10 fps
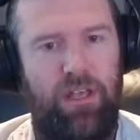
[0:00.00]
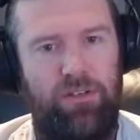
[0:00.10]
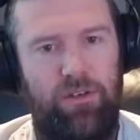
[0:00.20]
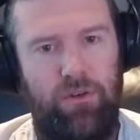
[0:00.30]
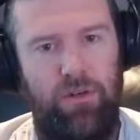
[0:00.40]

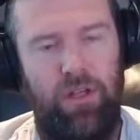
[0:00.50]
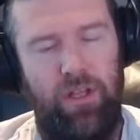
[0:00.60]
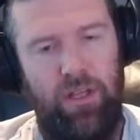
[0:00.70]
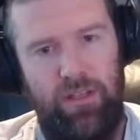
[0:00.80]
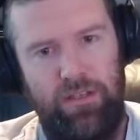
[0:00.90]
and you're
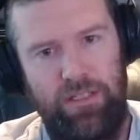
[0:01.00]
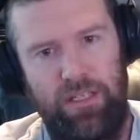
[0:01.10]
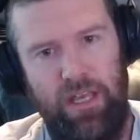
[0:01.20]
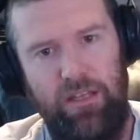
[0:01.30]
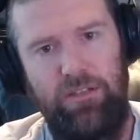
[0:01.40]

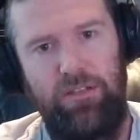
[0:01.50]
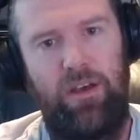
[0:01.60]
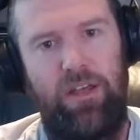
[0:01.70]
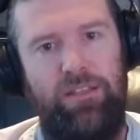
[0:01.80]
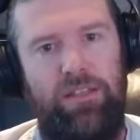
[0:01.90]

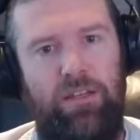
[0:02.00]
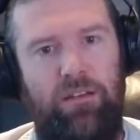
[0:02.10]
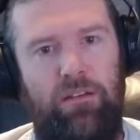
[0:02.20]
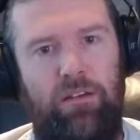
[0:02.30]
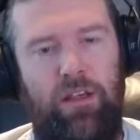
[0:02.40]

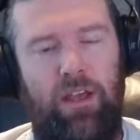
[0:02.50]
standardizing